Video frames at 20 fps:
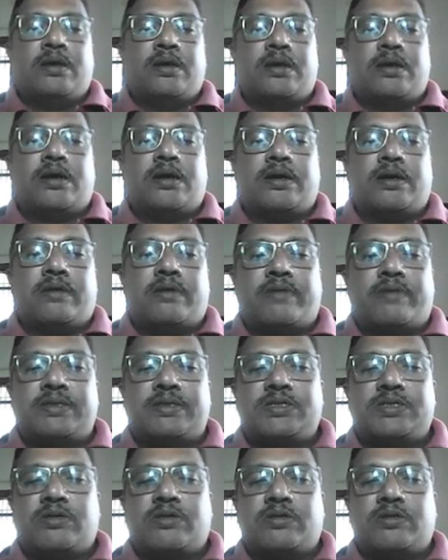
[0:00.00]

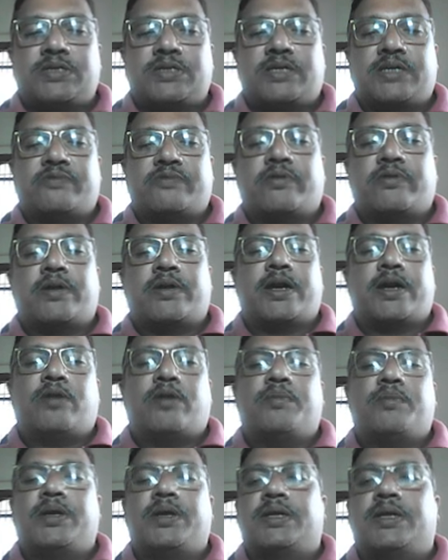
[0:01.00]
1064
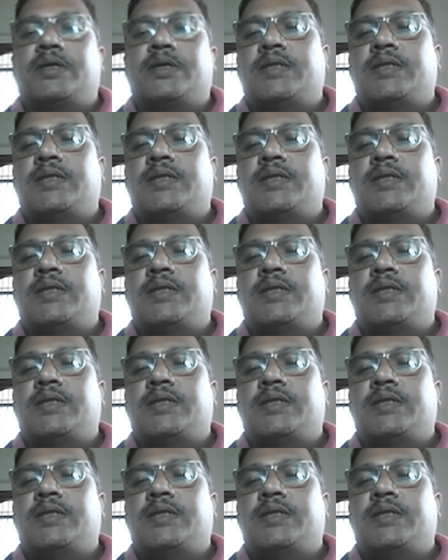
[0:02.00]
nanometer.